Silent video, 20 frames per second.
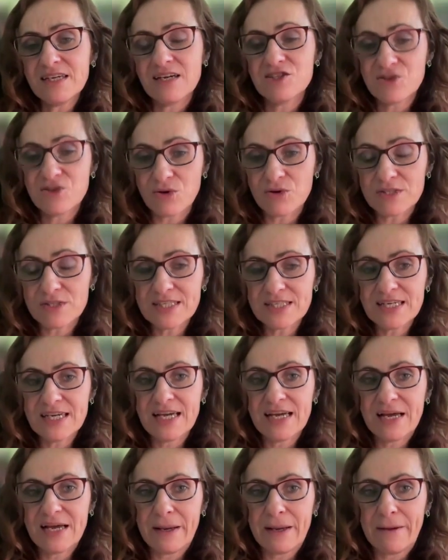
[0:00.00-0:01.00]
short
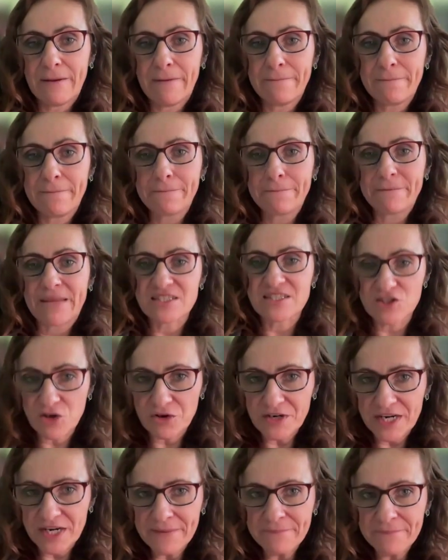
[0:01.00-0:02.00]

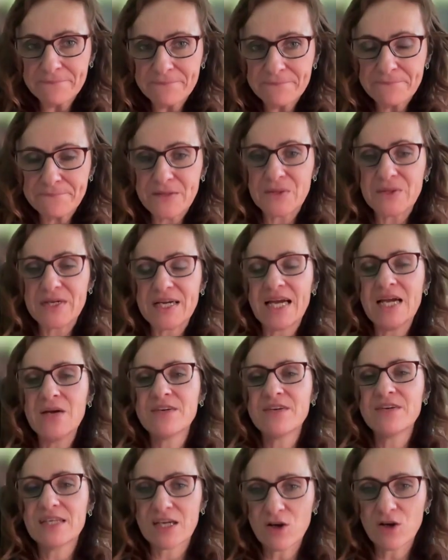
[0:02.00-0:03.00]
story, okay?
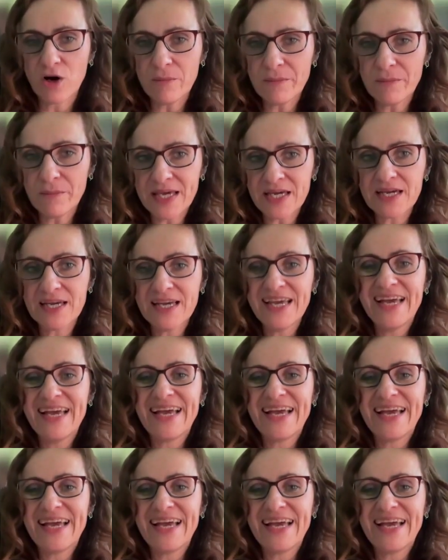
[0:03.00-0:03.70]
We've got a comic,